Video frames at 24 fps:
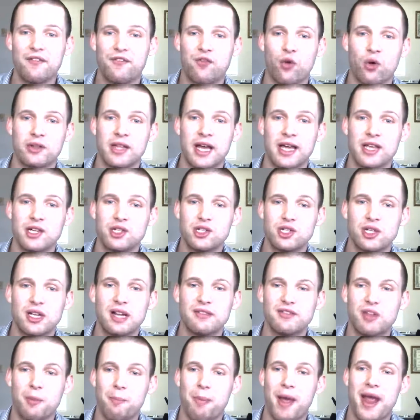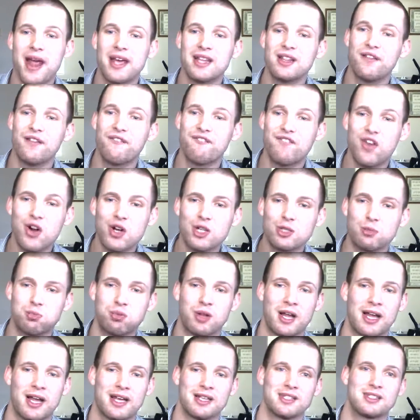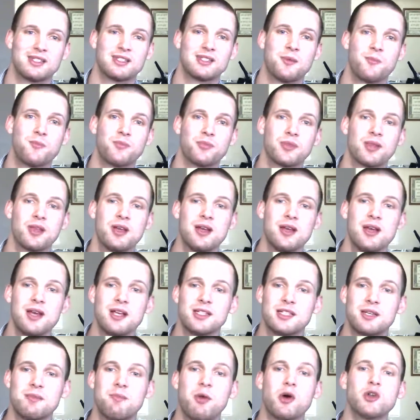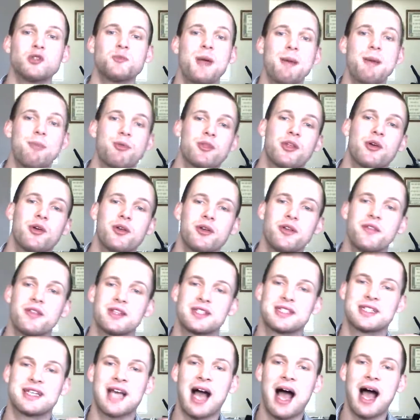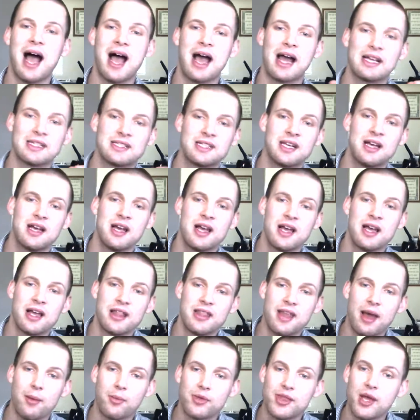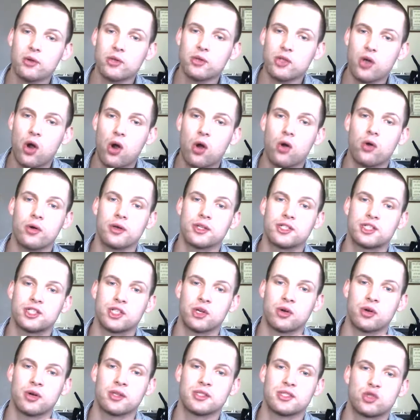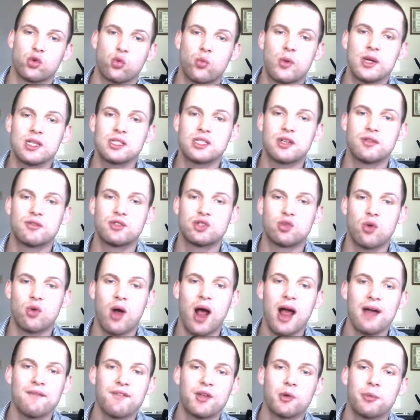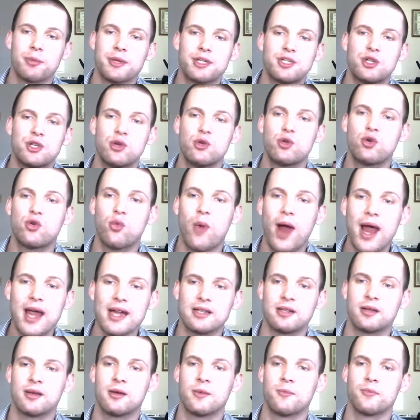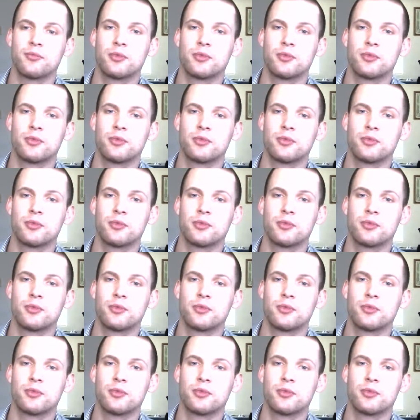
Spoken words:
afford that, you should have to pay it in the first place. See, most people, they're under this guise that without car insurance, the risk of driving would be too great.